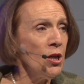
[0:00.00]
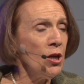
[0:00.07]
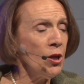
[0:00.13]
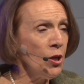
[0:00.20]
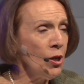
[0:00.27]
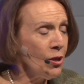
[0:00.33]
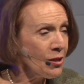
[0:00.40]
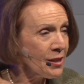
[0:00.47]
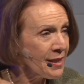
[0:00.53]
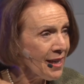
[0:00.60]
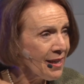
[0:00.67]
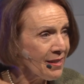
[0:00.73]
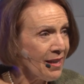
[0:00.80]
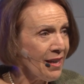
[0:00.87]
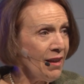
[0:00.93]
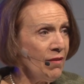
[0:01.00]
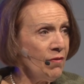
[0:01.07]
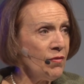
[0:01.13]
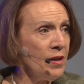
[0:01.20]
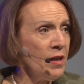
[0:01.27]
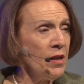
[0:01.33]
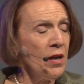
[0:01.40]
looked at
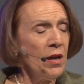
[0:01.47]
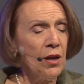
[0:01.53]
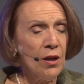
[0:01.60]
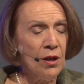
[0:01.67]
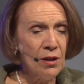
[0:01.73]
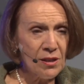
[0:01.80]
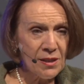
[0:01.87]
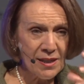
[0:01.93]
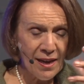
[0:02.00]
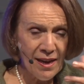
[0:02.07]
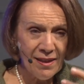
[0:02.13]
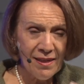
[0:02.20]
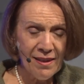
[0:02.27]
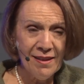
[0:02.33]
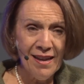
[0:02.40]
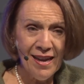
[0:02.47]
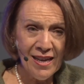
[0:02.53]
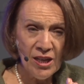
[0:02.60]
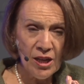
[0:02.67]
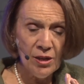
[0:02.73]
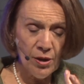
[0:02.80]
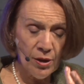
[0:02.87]
carefully, look at
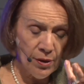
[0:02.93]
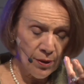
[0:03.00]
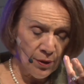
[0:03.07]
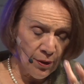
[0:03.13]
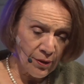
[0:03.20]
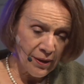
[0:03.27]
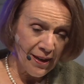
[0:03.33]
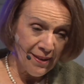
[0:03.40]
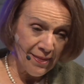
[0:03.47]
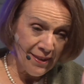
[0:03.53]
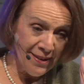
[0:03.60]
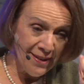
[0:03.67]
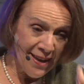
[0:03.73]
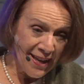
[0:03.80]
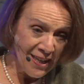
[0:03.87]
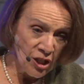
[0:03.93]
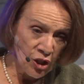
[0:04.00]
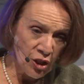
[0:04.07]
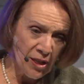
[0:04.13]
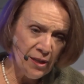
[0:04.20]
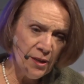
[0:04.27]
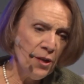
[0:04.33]
the
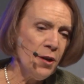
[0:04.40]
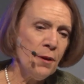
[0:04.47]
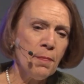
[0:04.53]
nature